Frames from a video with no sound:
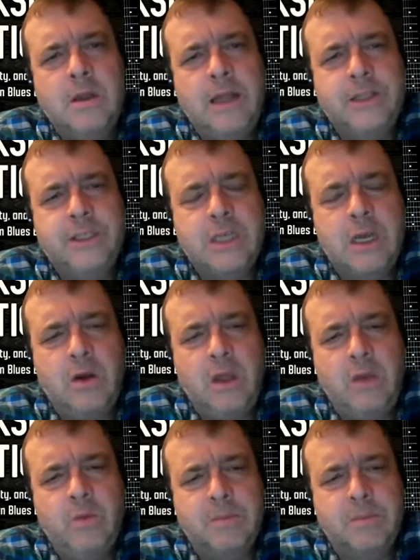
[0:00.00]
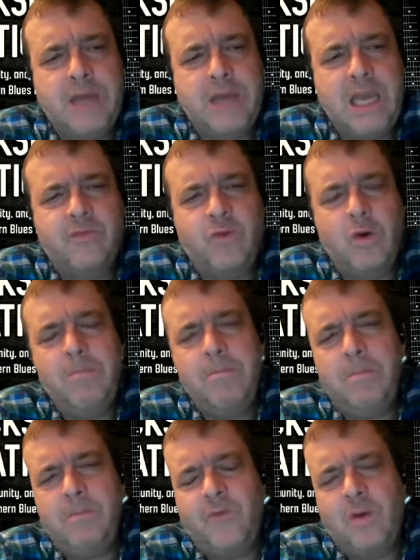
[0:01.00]
And so it was a place for
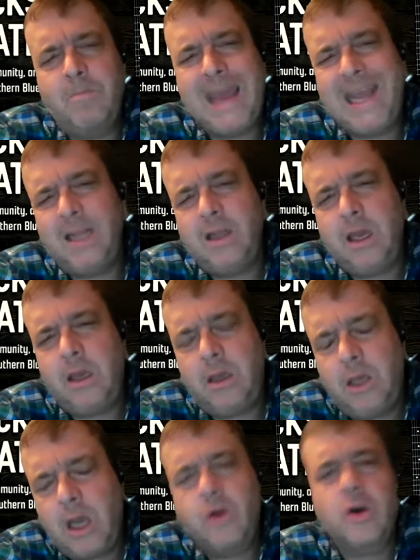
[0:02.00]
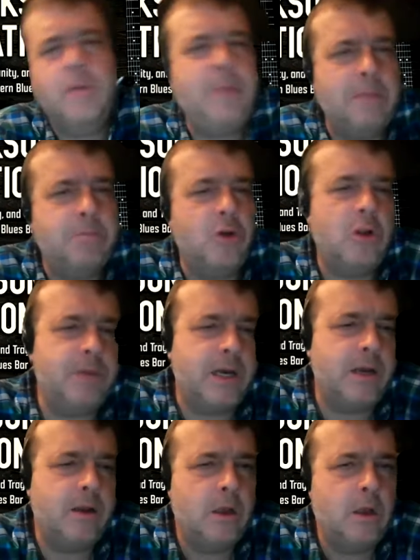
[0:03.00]
for mainly younger people,
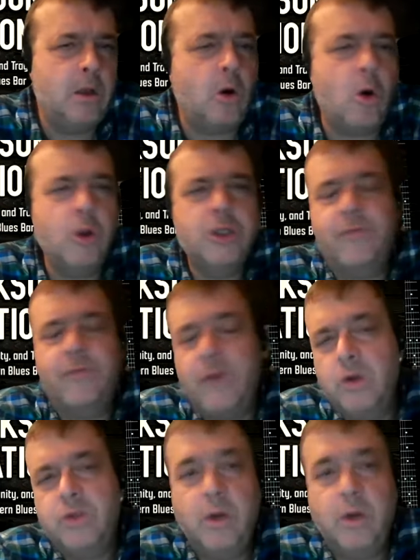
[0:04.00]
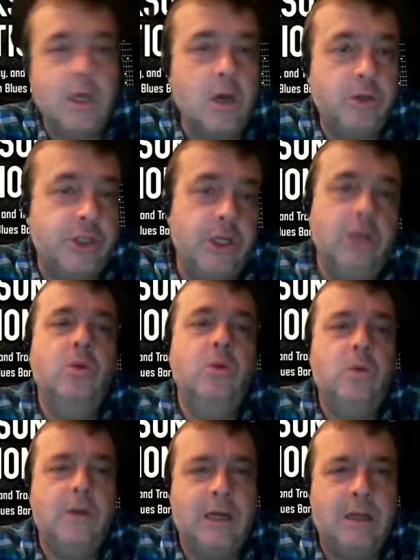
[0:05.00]
but older folks would go
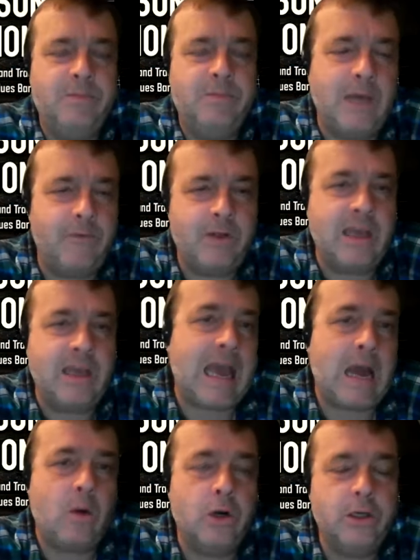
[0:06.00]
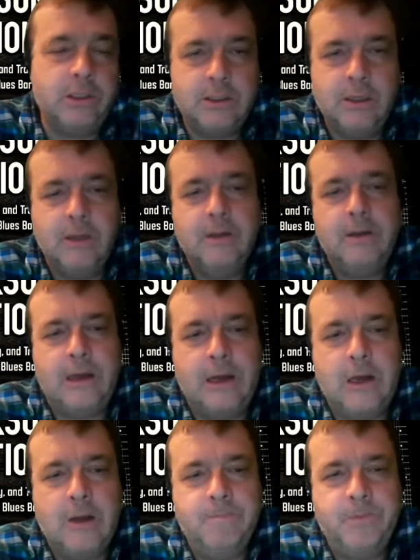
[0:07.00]
too, um, given the hours.
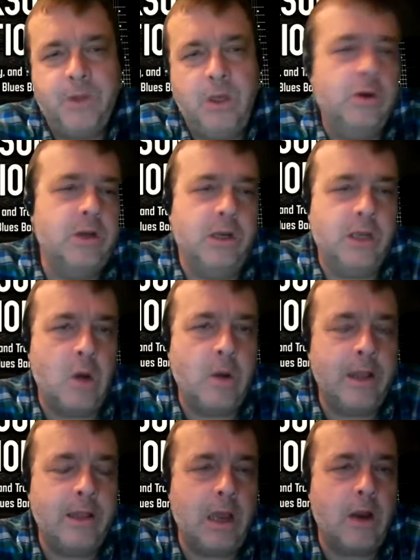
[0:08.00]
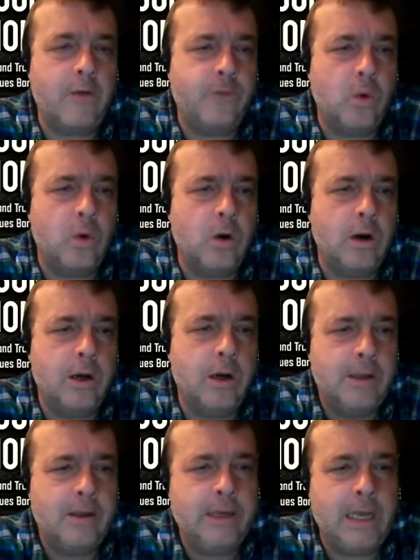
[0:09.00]
Um, you could go in there for
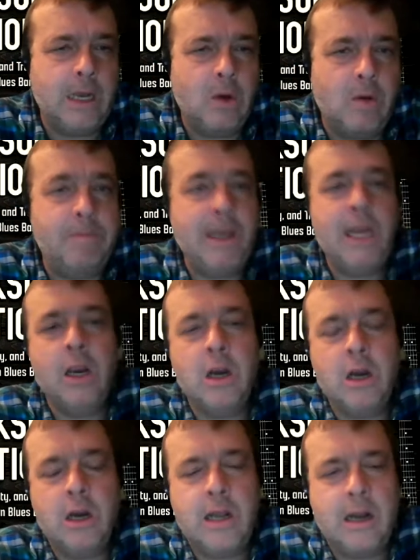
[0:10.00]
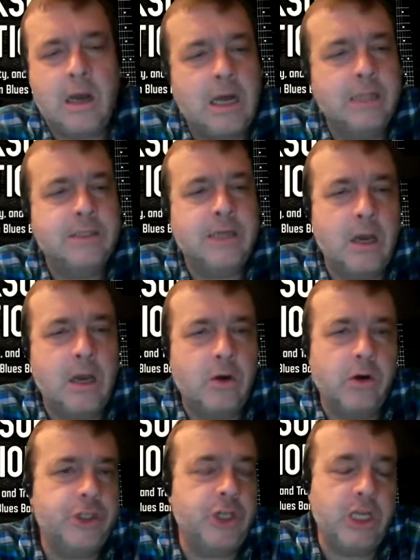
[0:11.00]
you know a beer and a hot dog
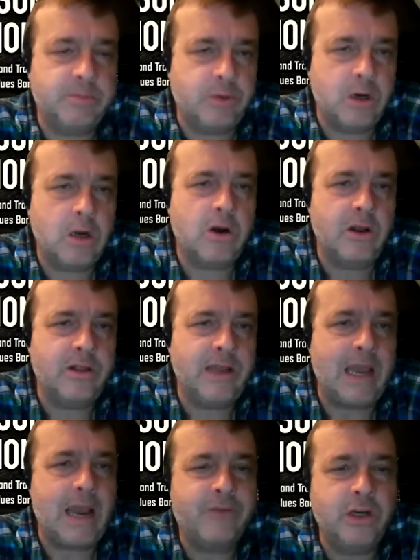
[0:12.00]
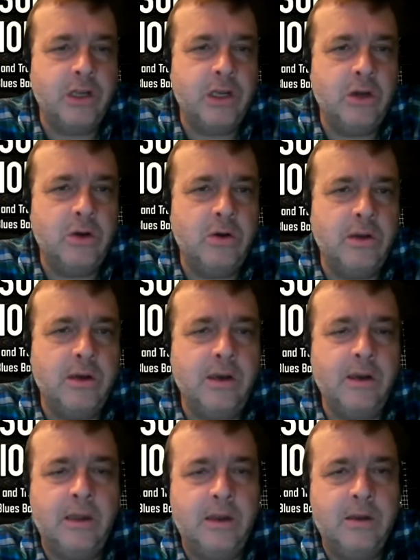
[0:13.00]
or a cheeseburger in the afternoon
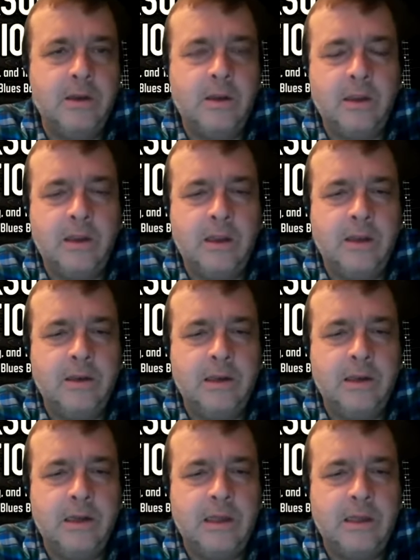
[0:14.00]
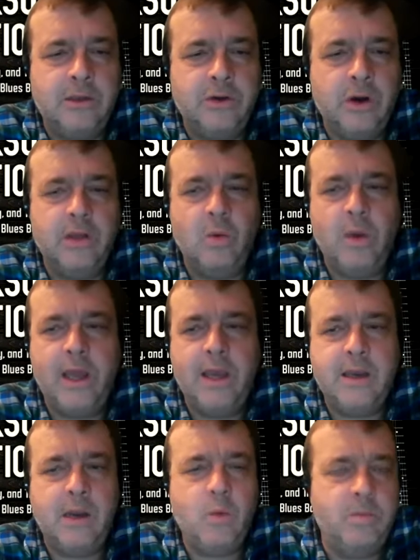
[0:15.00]
and in and uh, during the week,
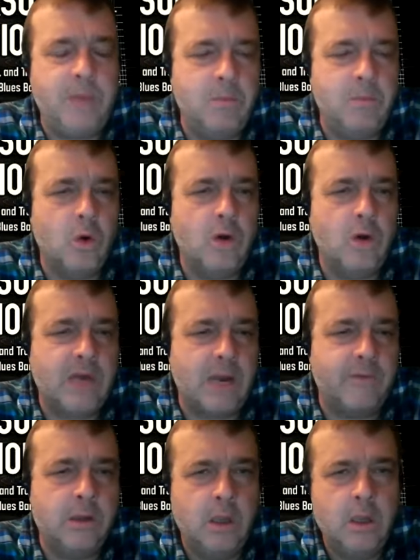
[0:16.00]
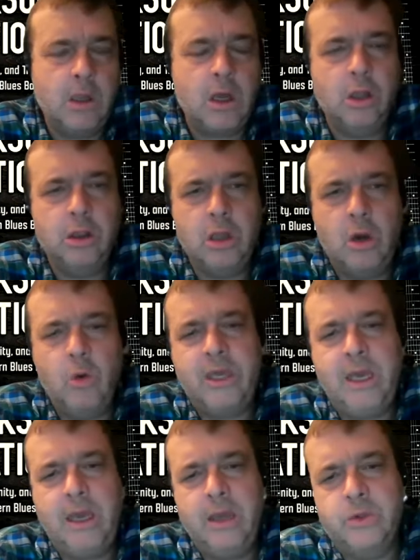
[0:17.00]
and it would be more of kind of a, a low
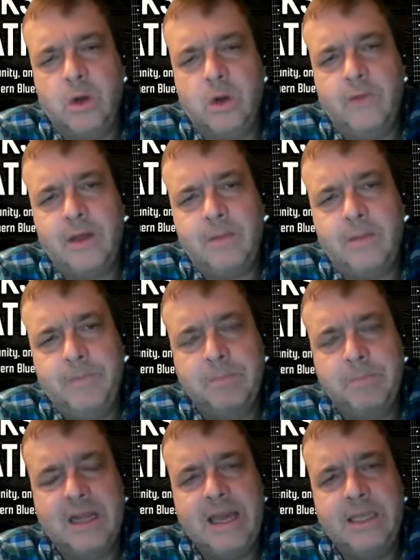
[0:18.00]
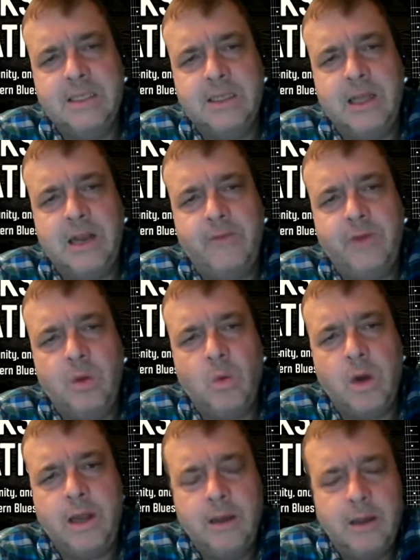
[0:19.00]
key sort of a place. And then if you
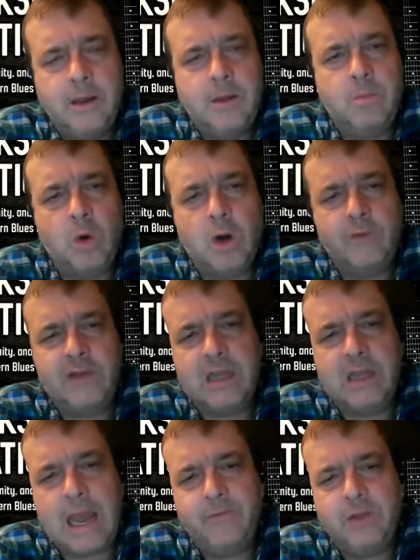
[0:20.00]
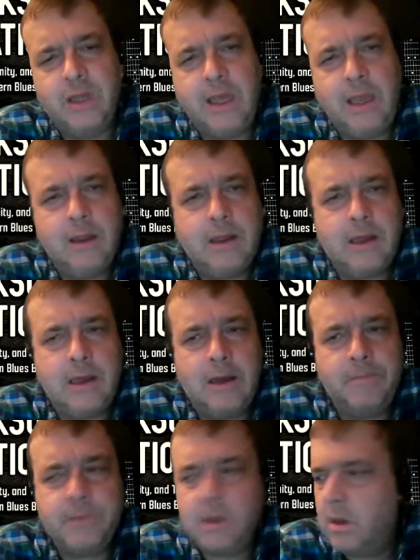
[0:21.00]
wanted more of a lively
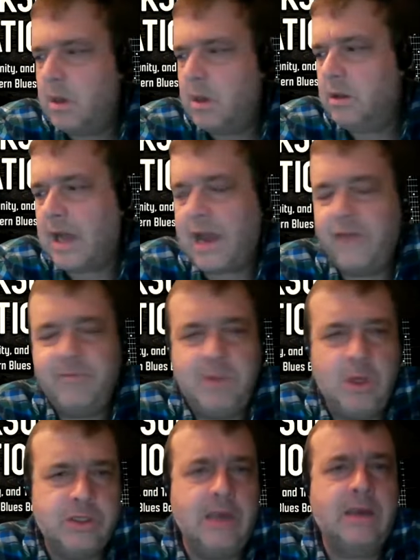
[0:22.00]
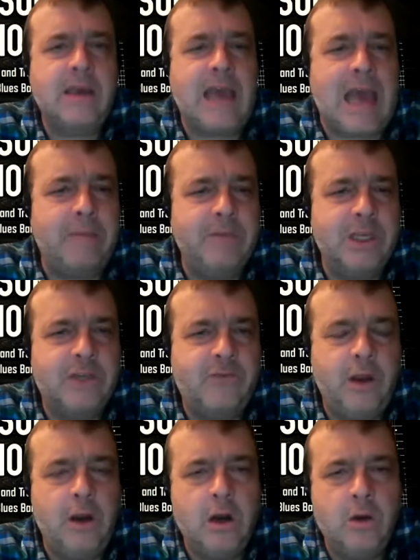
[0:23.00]
um, live music
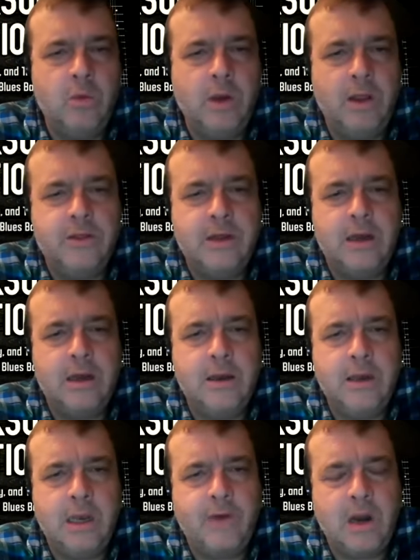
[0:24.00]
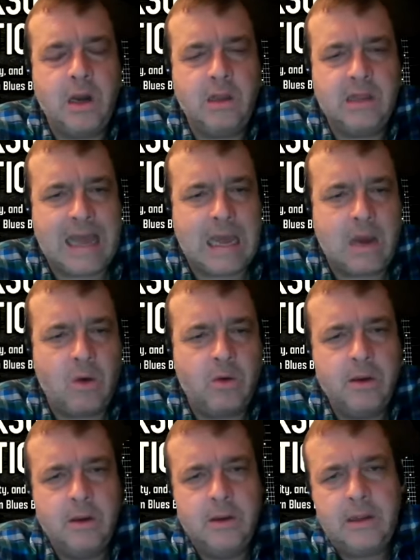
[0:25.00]
atmosphere with uh, you know very loud
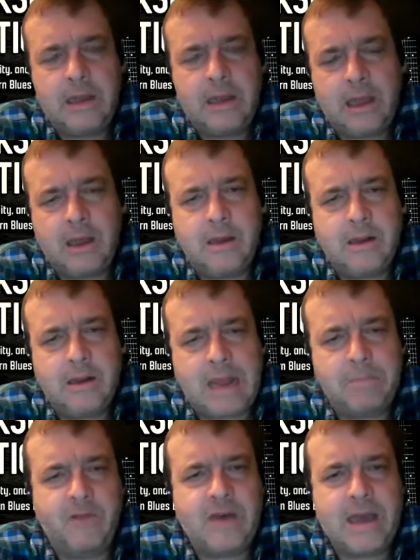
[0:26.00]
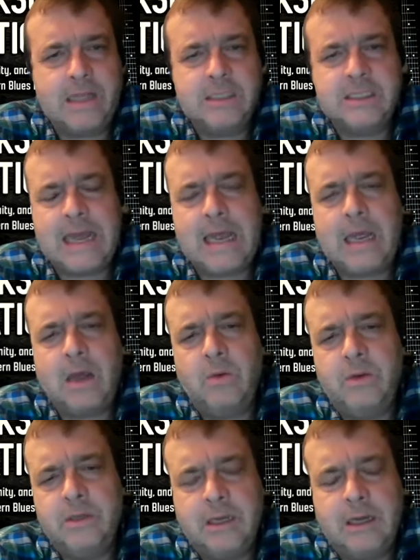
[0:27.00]
uh, amplified
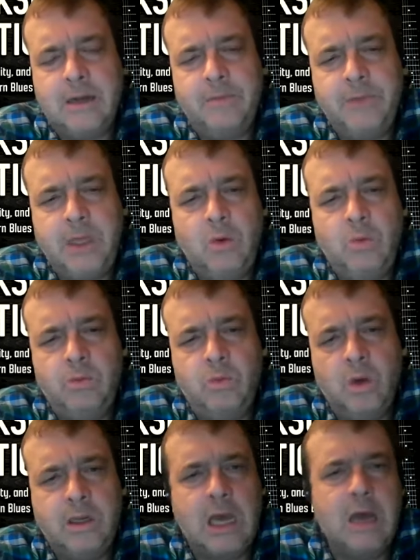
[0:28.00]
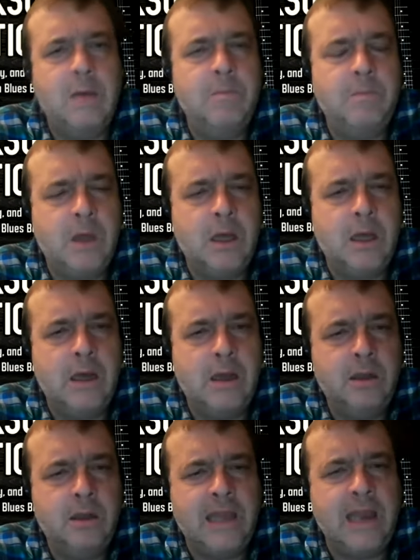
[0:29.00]
sound, um, you would come uh,
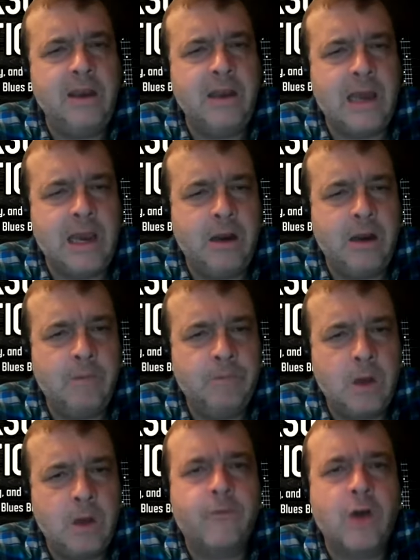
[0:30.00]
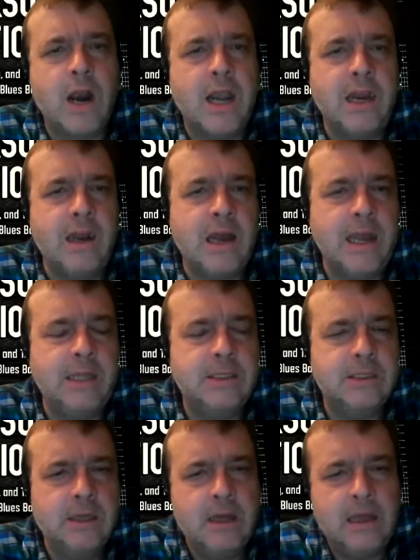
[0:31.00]
late night on on Friday
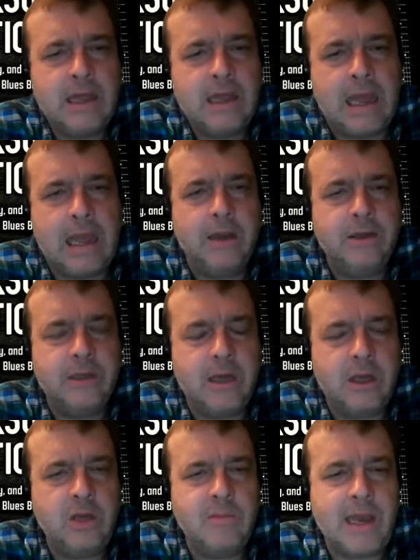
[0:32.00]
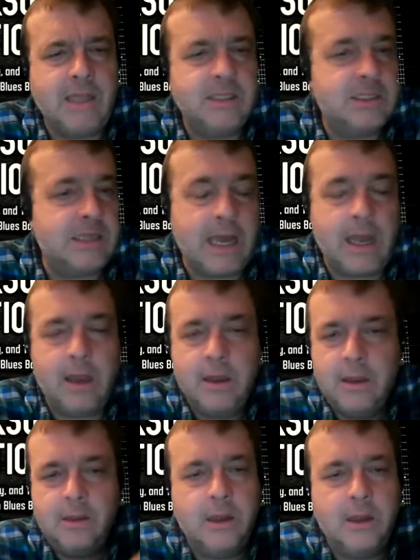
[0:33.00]
nights and uh, you might stay
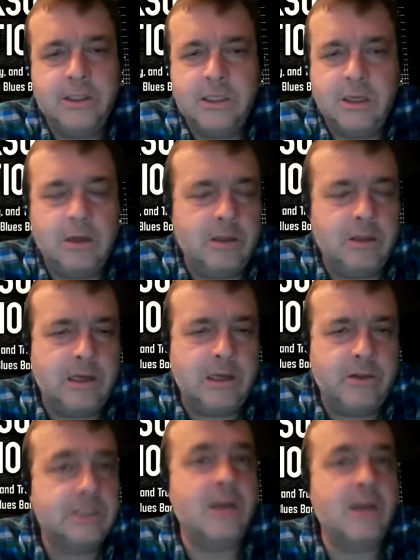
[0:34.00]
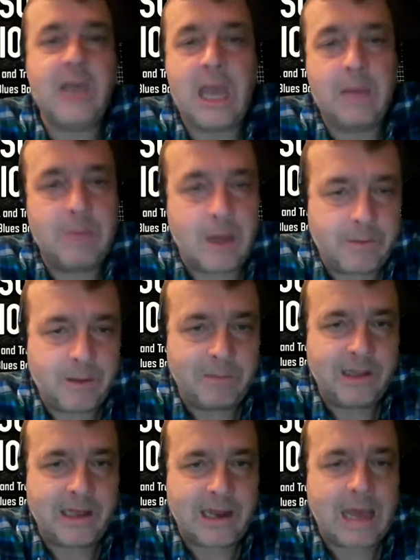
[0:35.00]
until uh, the sun came up. I mean, that